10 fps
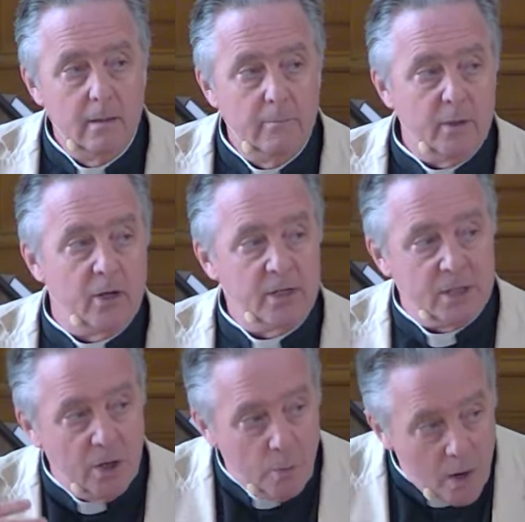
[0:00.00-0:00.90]
Because
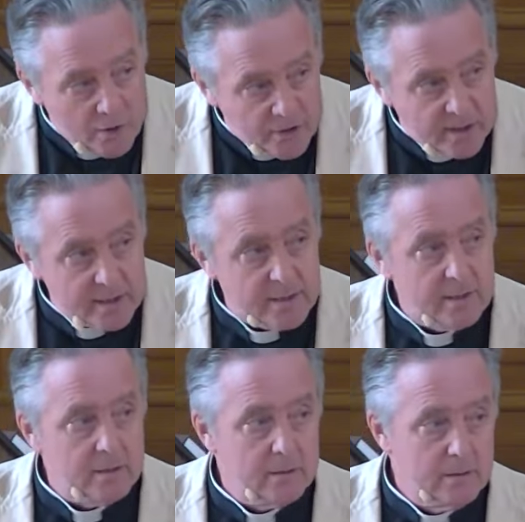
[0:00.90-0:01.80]
you're worthless
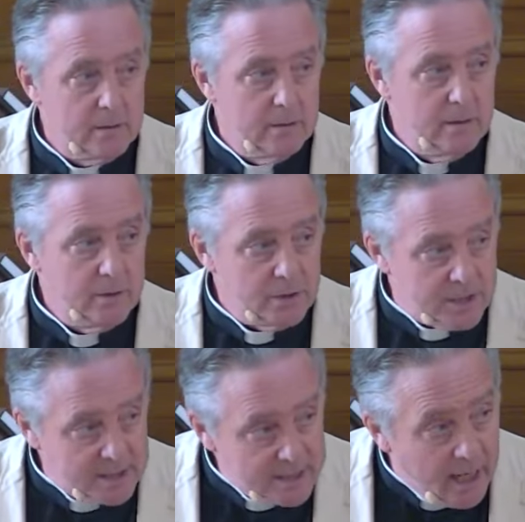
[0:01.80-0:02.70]
to
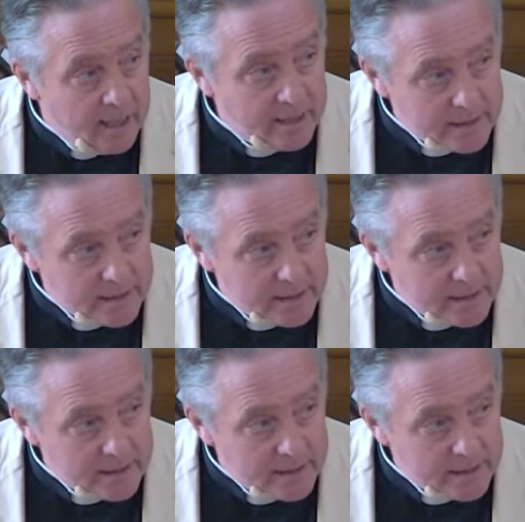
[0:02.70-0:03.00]
society.